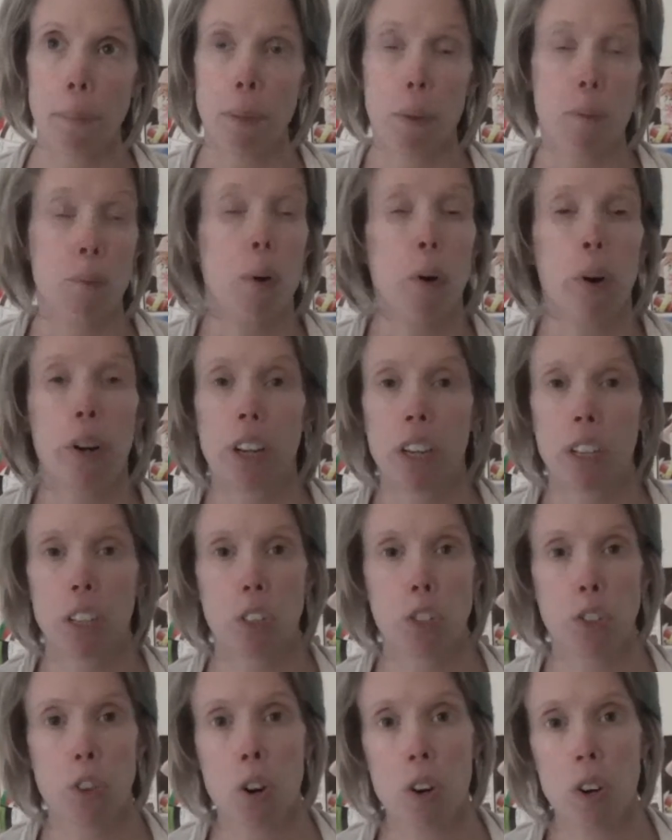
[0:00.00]
more in
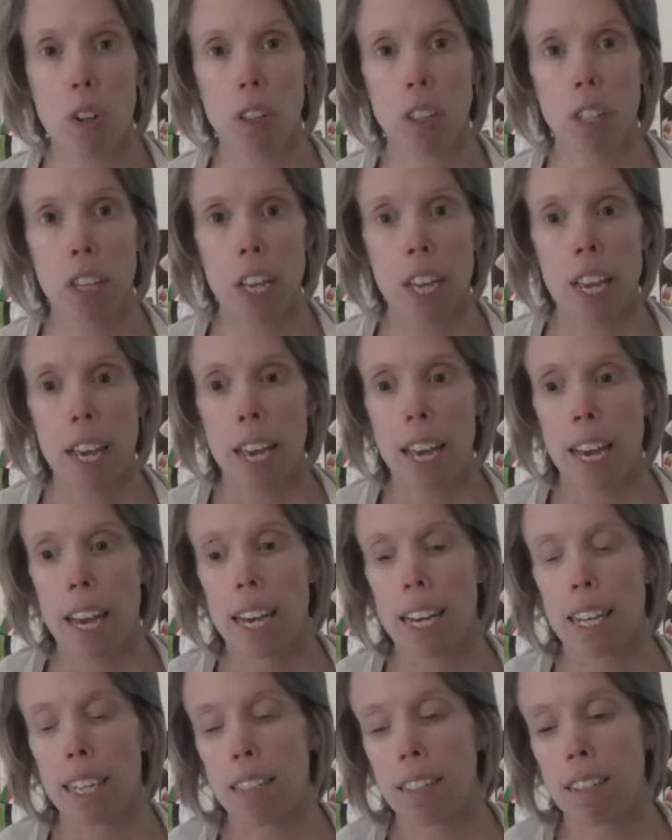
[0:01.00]
control
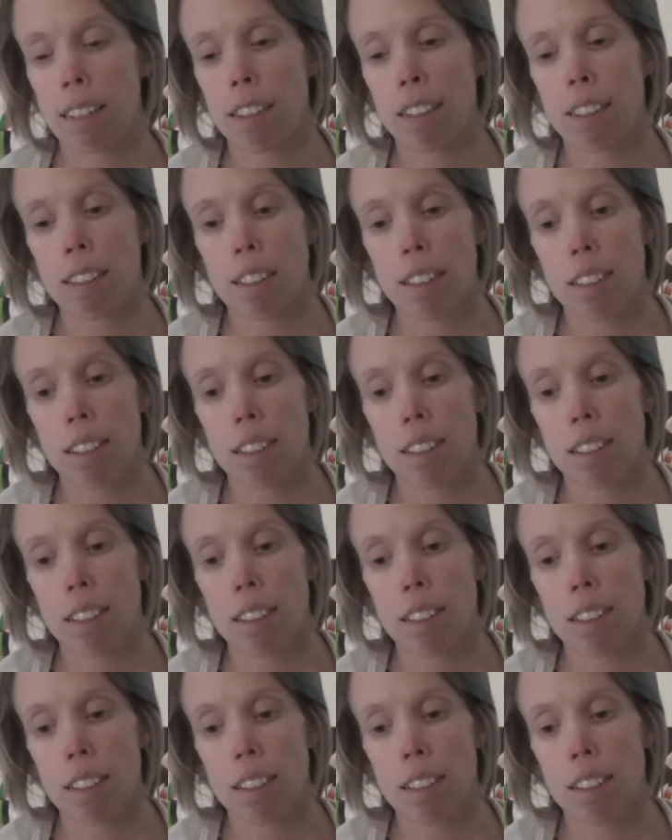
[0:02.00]
and